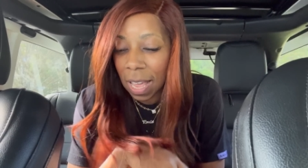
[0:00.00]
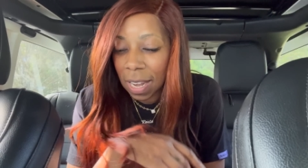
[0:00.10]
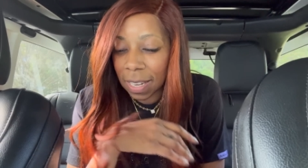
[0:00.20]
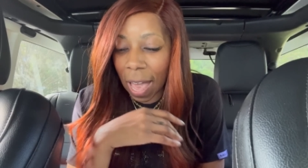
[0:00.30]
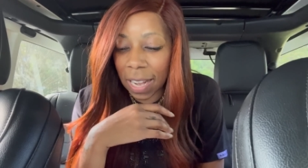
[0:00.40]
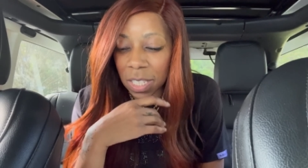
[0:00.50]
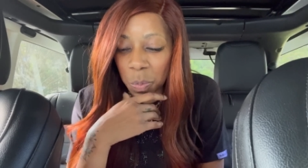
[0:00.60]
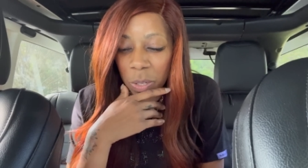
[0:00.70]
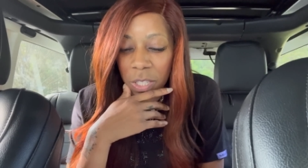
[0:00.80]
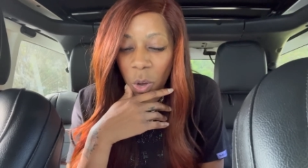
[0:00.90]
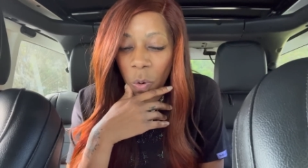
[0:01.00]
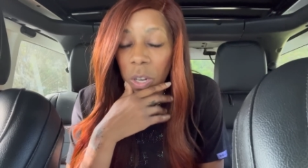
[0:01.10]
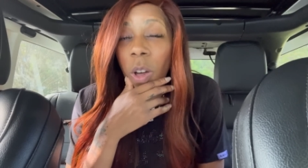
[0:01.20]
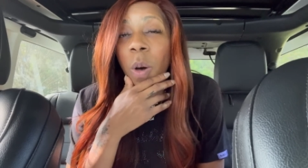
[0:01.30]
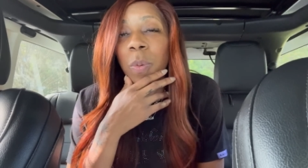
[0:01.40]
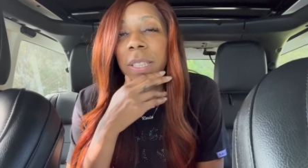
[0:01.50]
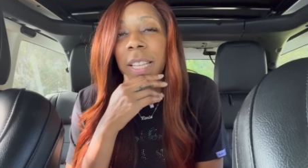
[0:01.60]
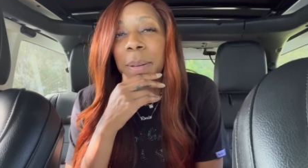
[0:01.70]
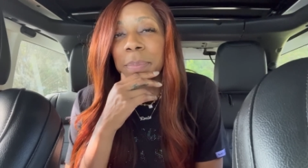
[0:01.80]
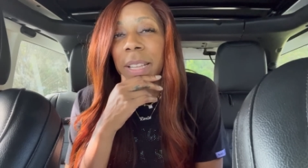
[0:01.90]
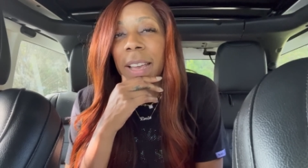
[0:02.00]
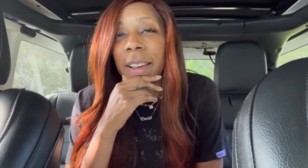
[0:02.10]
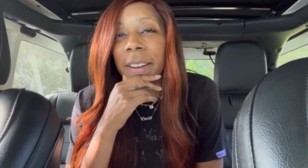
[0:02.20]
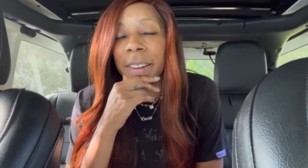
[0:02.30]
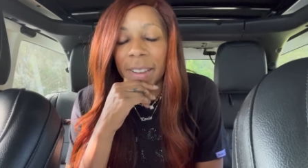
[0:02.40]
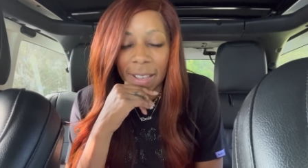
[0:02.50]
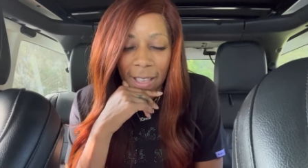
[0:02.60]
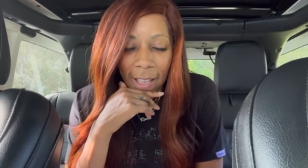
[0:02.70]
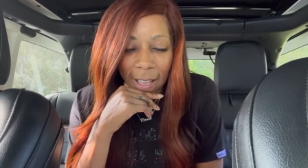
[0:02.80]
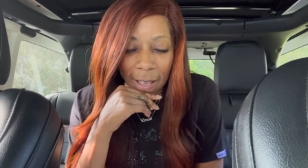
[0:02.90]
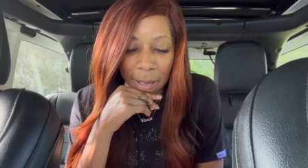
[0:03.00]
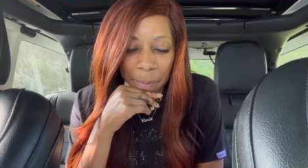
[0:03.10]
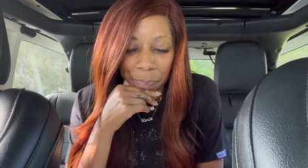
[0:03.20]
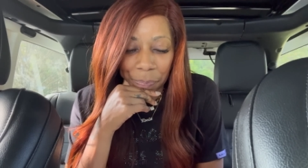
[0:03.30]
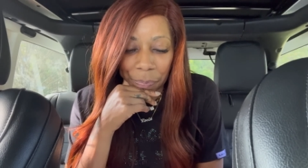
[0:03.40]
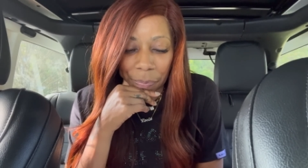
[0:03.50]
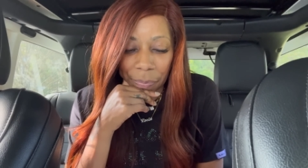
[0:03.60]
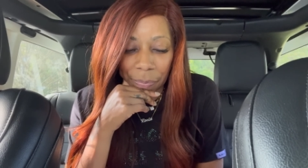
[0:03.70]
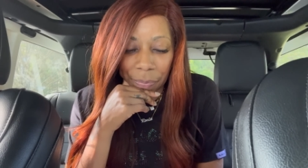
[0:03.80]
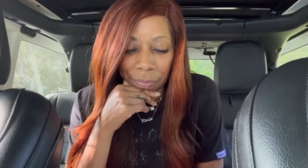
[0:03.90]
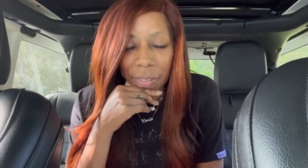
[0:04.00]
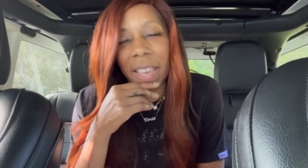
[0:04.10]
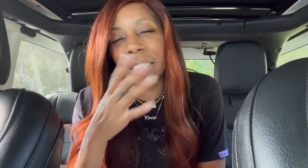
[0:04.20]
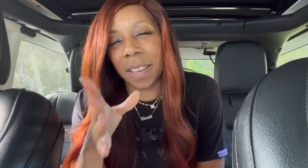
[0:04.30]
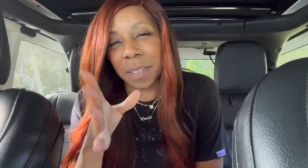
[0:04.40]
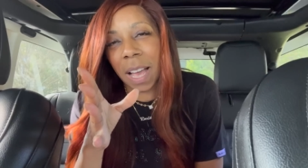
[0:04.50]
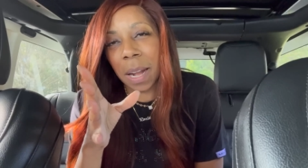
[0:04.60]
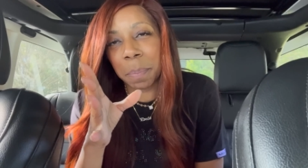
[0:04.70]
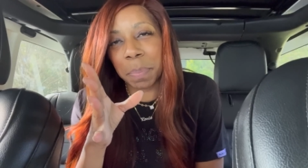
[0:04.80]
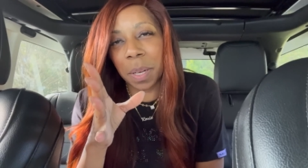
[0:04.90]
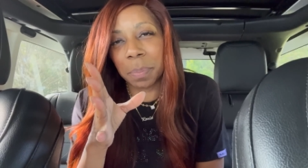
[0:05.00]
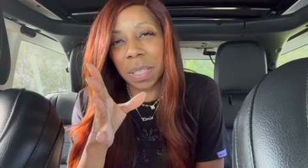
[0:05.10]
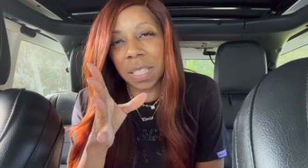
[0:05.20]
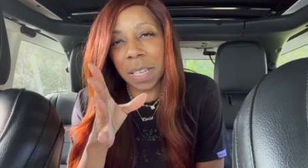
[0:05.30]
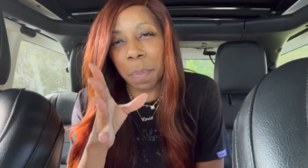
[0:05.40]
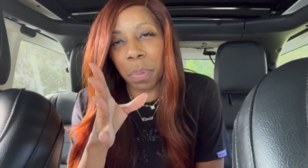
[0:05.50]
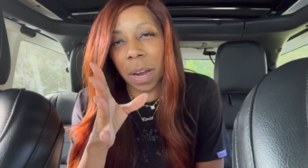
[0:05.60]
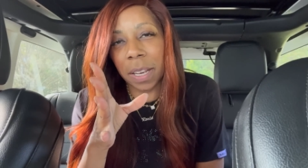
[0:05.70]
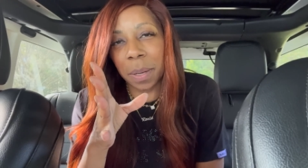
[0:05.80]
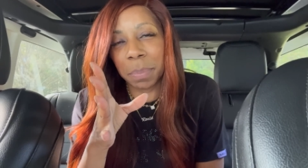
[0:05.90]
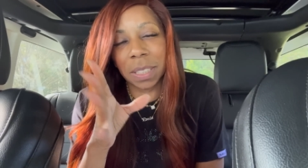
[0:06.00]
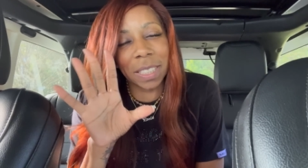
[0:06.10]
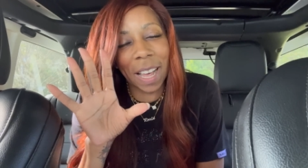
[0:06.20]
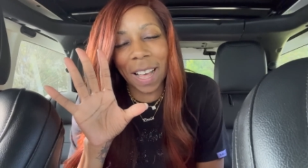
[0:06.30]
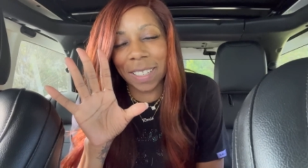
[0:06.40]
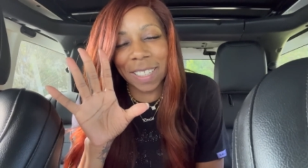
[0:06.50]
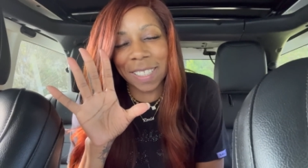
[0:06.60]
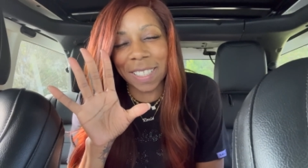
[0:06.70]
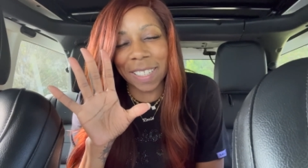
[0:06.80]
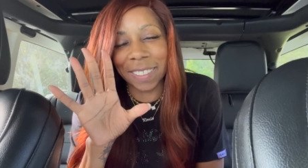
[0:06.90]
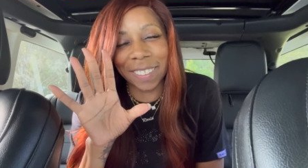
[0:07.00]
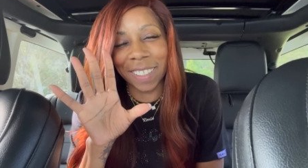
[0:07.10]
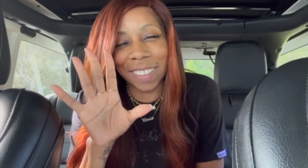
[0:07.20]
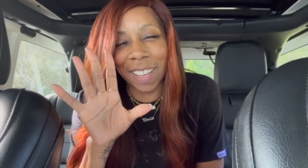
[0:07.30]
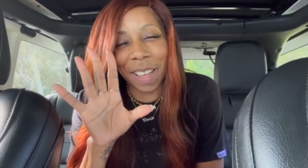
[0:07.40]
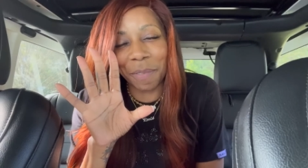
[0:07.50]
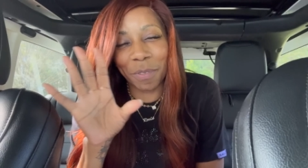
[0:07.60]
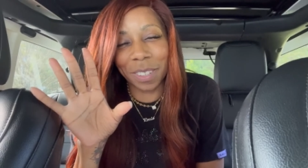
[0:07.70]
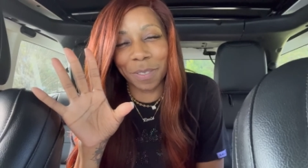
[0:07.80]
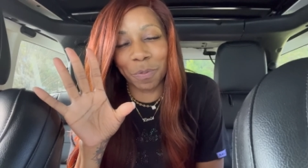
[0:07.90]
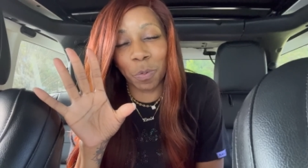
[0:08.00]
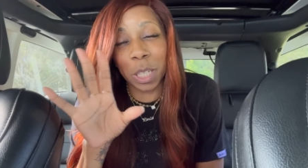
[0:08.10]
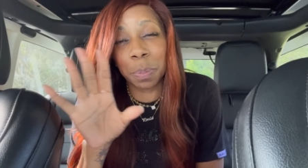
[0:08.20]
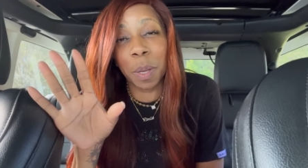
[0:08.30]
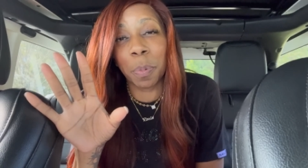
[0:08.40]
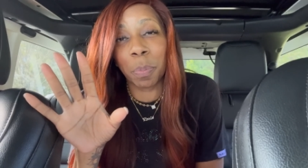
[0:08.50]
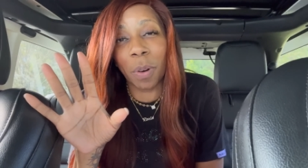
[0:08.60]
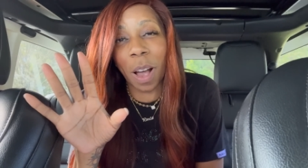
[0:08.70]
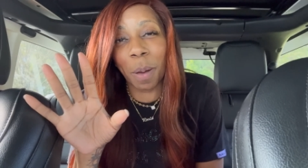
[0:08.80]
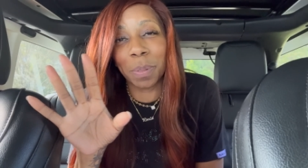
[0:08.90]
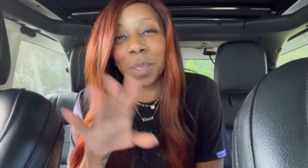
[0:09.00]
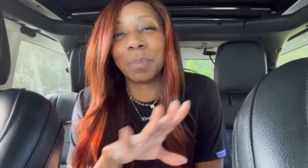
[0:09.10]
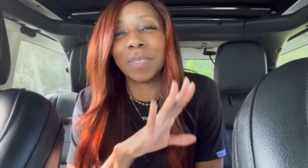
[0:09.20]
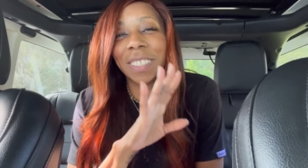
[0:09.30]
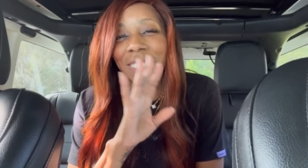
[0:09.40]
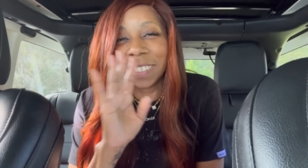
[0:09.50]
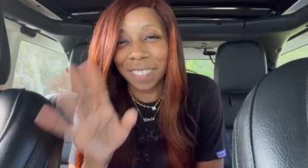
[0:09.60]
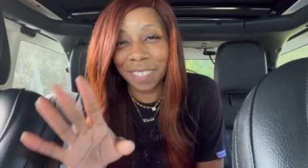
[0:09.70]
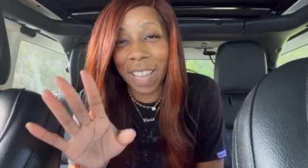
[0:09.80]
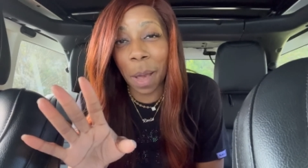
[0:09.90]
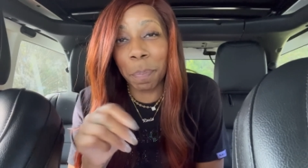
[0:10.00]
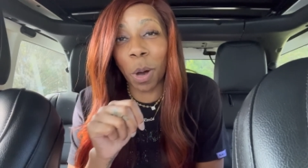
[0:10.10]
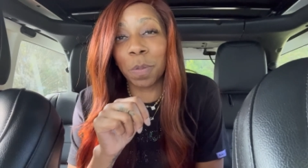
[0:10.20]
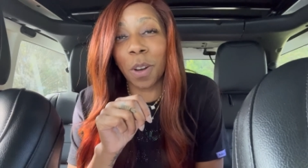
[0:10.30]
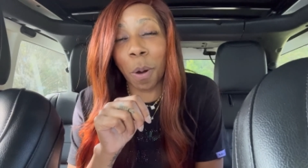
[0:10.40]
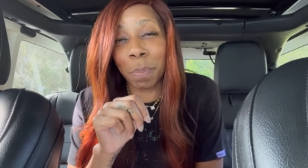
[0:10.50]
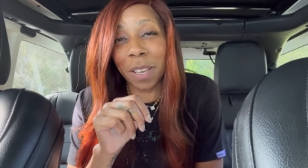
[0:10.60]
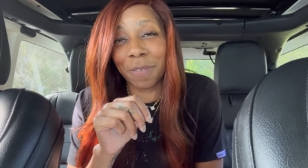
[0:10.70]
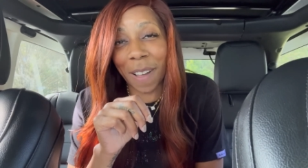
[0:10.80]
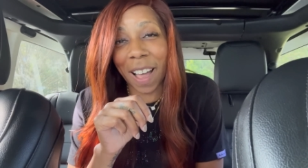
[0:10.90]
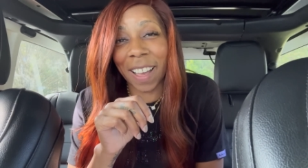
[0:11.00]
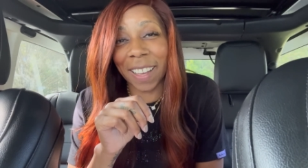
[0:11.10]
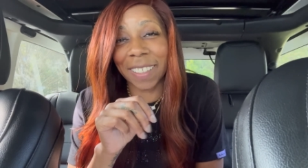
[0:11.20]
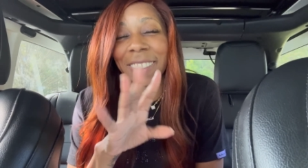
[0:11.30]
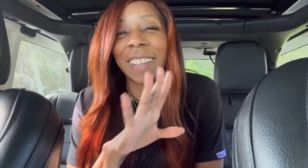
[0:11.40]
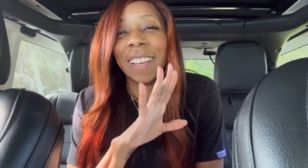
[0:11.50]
that is what's going on with them there. Um, yeah, kind of bummed to see them break up, but y'all listen, rich people problems, they both gonna be fine